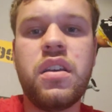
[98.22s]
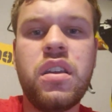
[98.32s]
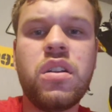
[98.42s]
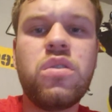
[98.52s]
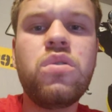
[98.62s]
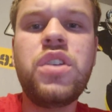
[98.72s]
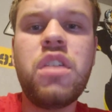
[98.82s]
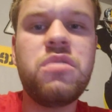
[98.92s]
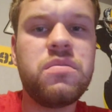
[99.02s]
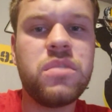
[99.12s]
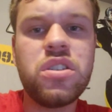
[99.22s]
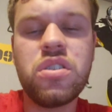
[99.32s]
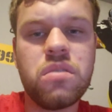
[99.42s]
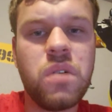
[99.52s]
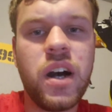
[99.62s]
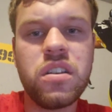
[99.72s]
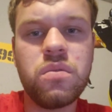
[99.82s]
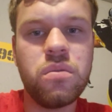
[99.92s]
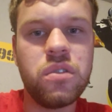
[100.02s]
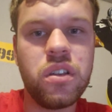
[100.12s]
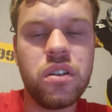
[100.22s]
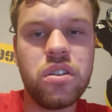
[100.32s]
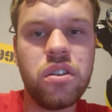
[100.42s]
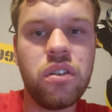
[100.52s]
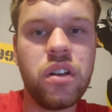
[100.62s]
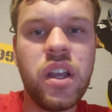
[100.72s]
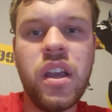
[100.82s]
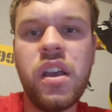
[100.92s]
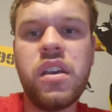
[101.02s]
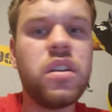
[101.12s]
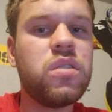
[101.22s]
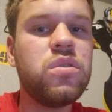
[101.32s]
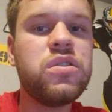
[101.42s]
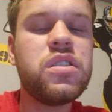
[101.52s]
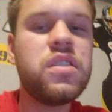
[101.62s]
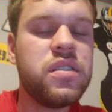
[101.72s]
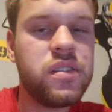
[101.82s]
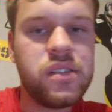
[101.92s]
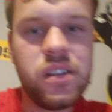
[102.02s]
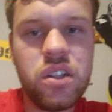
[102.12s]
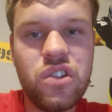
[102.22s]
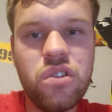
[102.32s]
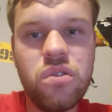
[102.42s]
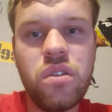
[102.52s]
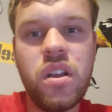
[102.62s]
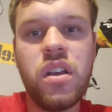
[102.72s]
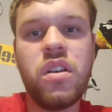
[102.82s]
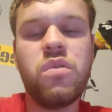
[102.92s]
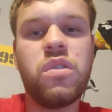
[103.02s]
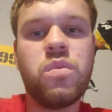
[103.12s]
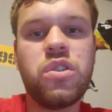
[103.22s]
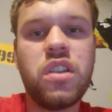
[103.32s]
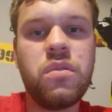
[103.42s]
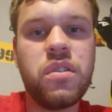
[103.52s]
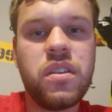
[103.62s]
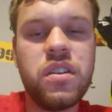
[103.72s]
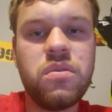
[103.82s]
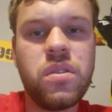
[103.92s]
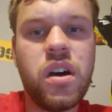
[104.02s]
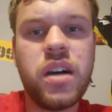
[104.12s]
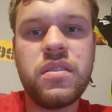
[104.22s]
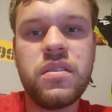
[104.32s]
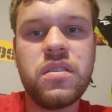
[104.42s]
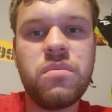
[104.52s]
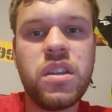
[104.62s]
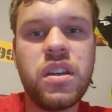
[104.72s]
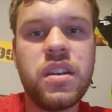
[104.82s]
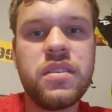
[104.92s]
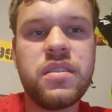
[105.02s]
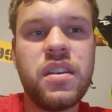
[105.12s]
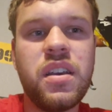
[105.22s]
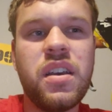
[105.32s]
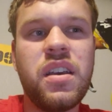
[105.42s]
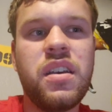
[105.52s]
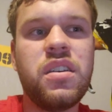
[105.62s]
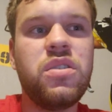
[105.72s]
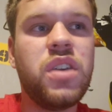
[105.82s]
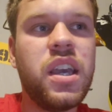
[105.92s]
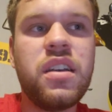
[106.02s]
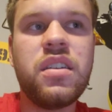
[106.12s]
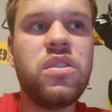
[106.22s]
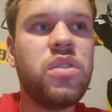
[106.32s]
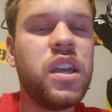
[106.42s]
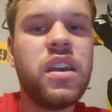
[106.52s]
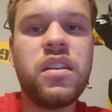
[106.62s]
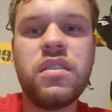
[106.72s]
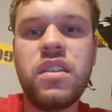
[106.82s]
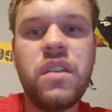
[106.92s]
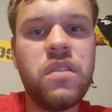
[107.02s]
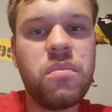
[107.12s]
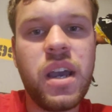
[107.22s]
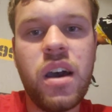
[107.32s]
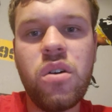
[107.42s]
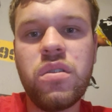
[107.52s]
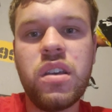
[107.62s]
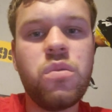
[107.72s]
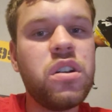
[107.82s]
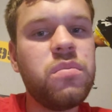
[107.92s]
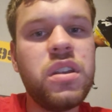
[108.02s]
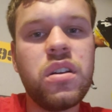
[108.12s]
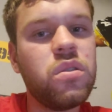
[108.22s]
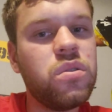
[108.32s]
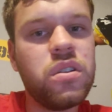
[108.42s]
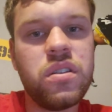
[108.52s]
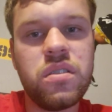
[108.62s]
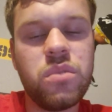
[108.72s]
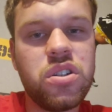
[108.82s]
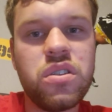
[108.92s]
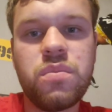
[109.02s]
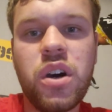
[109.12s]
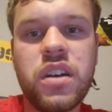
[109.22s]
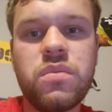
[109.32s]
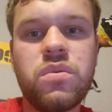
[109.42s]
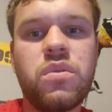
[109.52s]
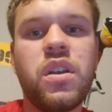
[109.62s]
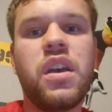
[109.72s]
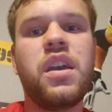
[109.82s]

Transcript: include him as much as possible with the other children. Inclusion is essential when working with kids with autism, because you can't leave them out. They want to be included as much as possible.